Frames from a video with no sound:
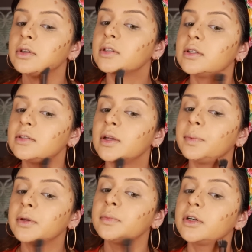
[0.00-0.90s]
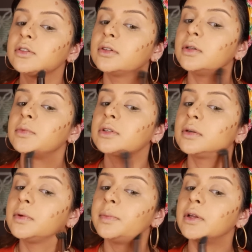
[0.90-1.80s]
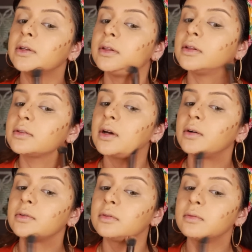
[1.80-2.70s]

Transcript: It's a stippling brush, and I'm just going to be blending this out.